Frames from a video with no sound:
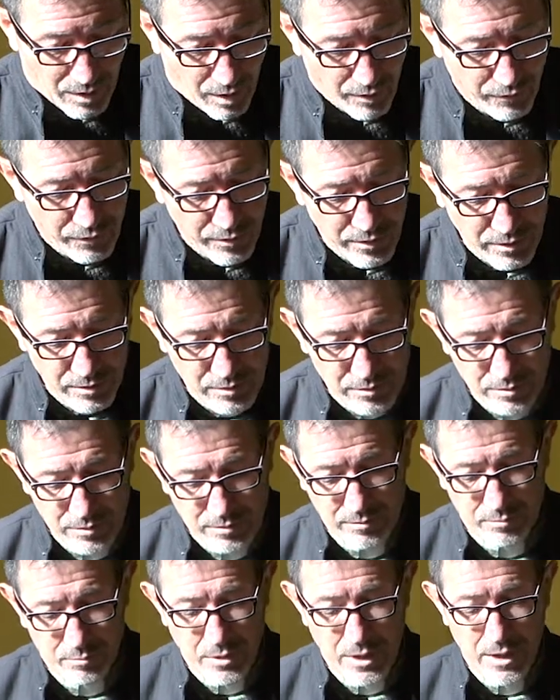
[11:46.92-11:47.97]
Often,
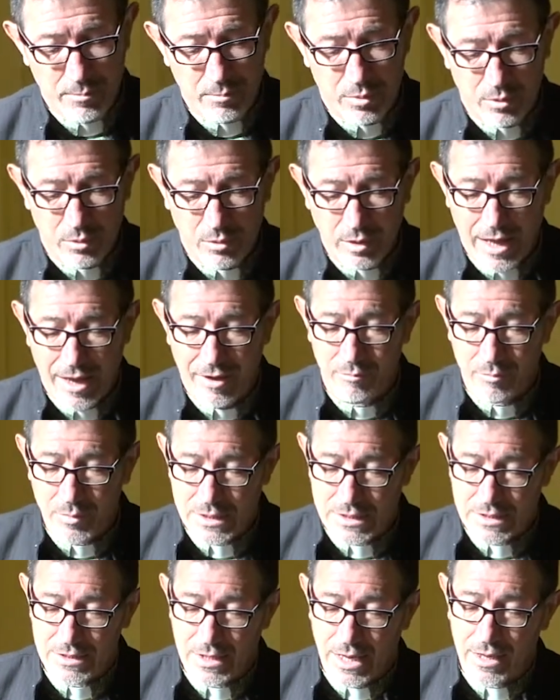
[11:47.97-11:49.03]
people have
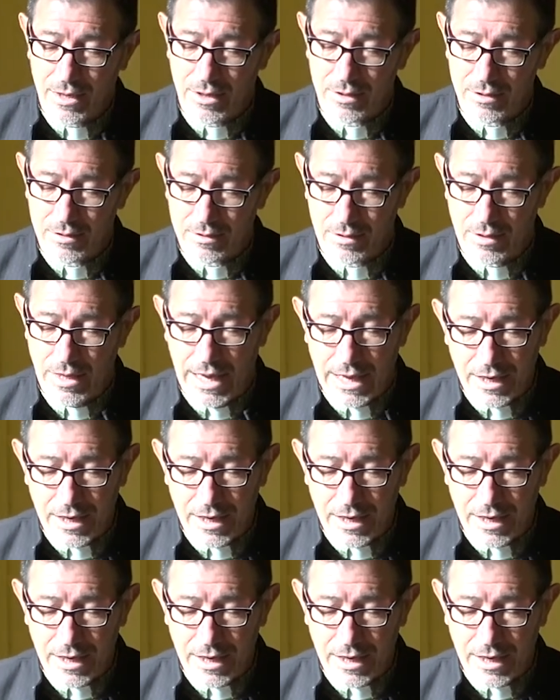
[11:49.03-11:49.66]
mistaken